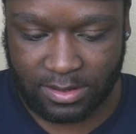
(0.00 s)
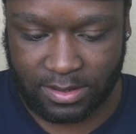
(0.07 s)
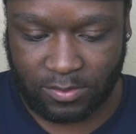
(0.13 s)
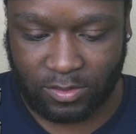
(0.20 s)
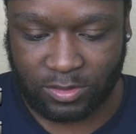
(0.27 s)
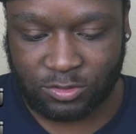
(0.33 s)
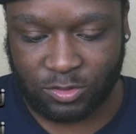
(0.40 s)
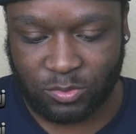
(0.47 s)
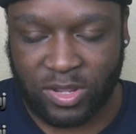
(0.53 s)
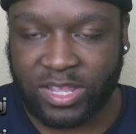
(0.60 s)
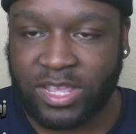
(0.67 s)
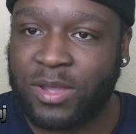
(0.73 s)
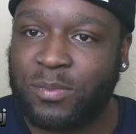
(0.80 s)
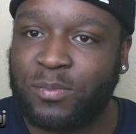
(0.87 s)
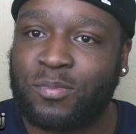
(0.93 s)
which will make
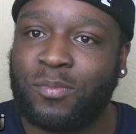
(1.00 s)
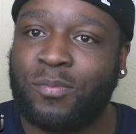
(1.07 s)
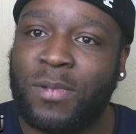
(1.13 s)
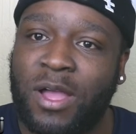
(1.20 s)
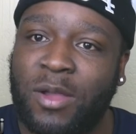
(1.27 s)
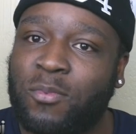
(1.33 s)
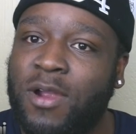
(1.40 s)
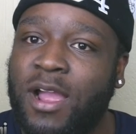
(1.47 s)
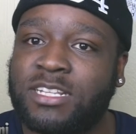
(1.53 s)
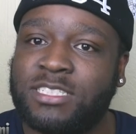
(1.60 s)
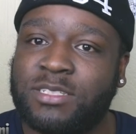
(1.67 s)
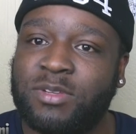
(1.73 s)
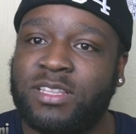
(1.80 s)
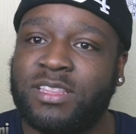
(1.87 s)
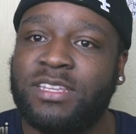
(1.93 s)
up
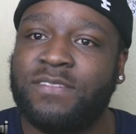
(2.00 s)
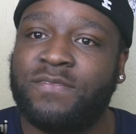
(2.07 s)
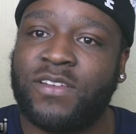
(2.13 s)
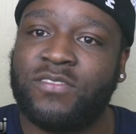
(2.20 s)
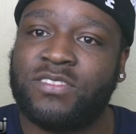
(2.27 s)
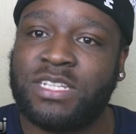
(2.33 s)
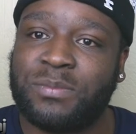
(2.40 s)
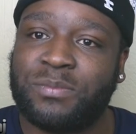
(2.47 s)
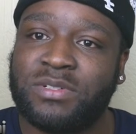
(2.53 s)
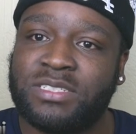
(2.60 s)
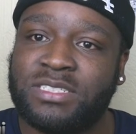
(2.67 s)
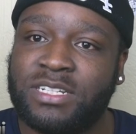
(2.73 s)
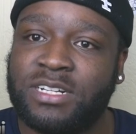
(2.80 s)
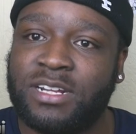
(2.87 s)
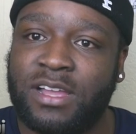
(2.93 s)
approximately
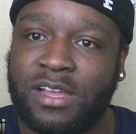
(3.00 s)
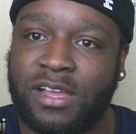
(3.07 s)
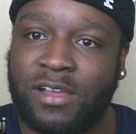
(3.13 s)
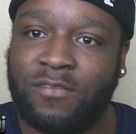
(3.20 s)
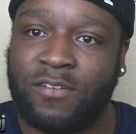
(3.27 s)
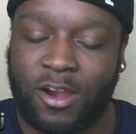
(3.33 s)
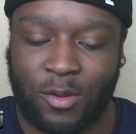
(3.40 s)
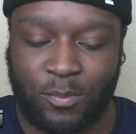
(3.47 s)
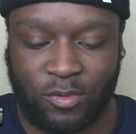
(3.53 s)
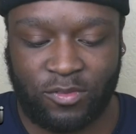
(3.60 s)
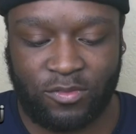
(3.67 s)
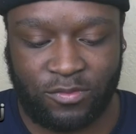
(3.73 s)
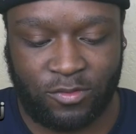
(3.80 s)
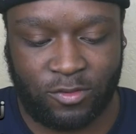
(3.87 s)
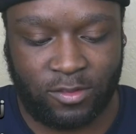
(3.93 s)
15% of our
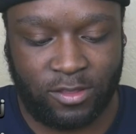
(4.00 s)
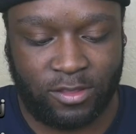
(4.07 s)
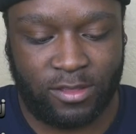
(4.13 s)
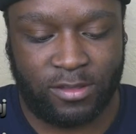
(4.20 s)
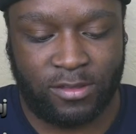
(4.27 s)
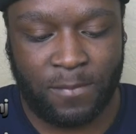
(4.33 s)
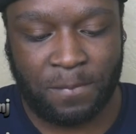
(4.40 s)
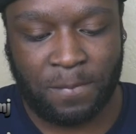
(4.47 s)
portfolio.